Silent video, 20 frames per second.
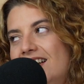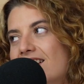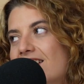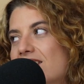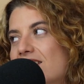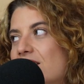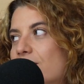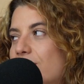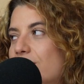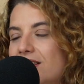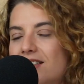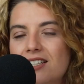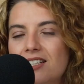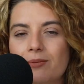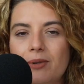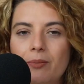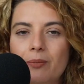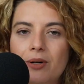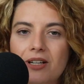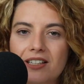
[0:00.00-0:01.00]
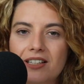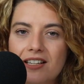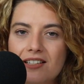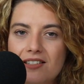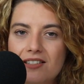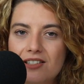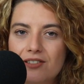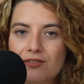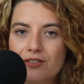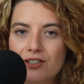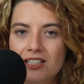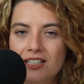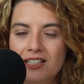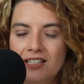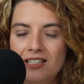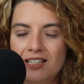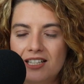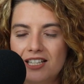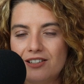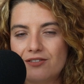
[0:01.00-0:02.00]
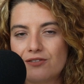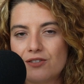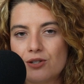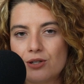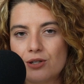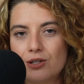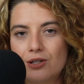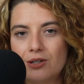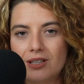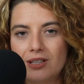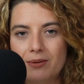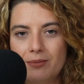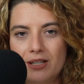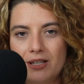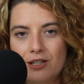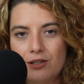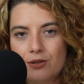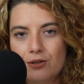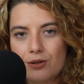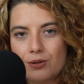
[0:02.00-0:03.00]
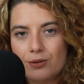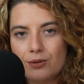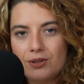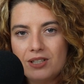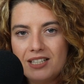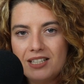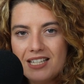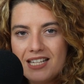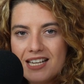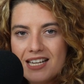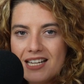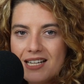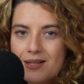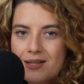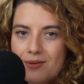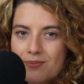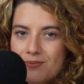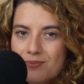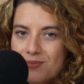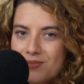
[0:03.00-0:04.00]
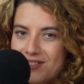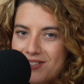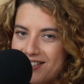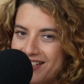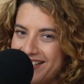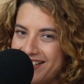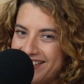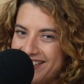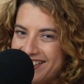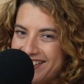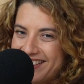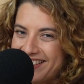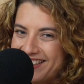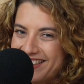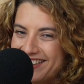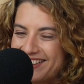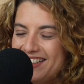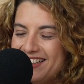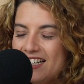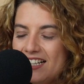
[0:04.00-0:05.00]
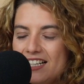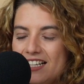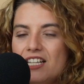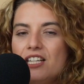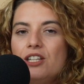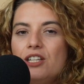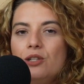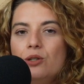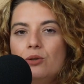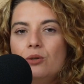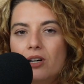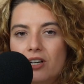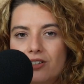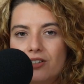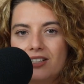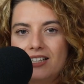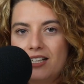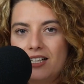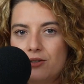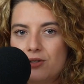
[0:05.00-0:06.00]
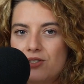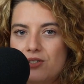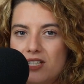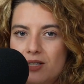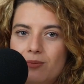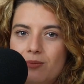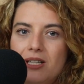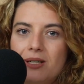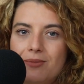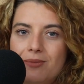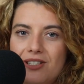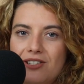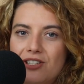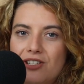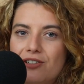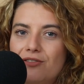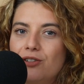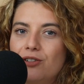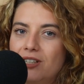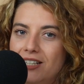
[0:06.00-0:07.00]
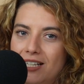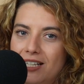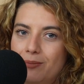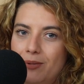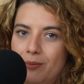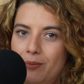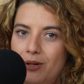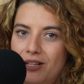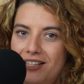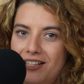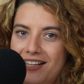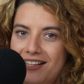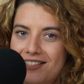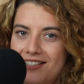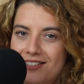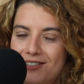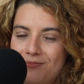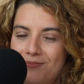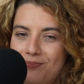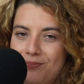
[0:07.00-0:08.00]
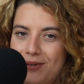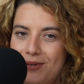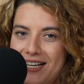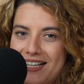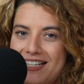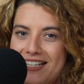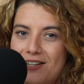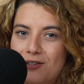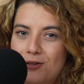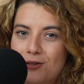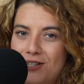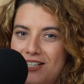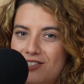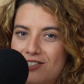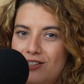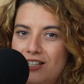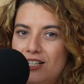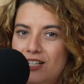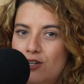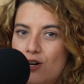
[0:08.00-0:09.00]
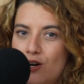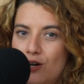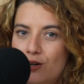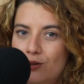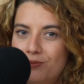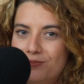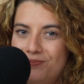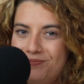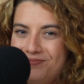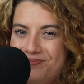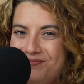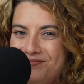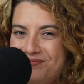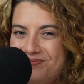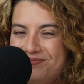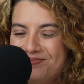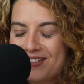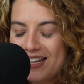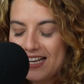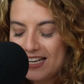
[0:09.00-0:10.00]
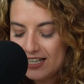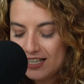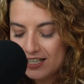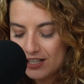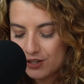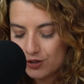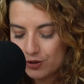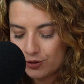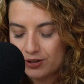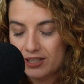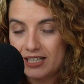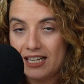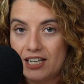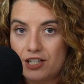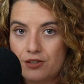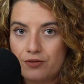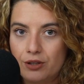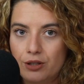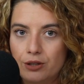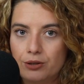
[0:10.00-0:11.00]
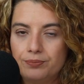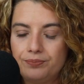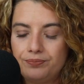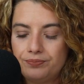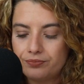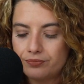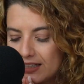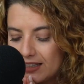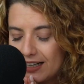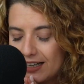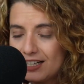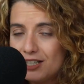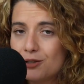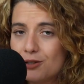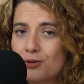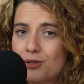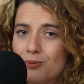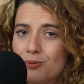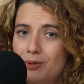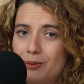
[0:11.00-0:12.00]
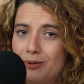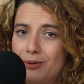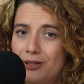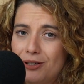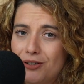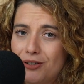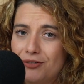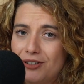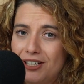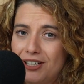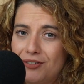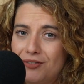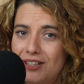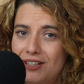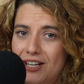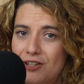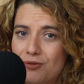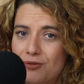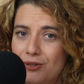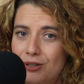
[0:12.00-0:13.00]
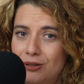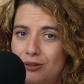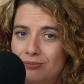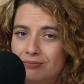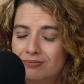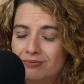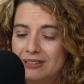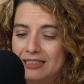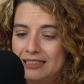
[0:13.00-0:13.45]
Does anyone think my podcast is funny? If so, let me know through the DMs. You are allowed to send me a message if you like my podcast, because I don't actually know. So cash flow. I know some people are afraid of cash flow.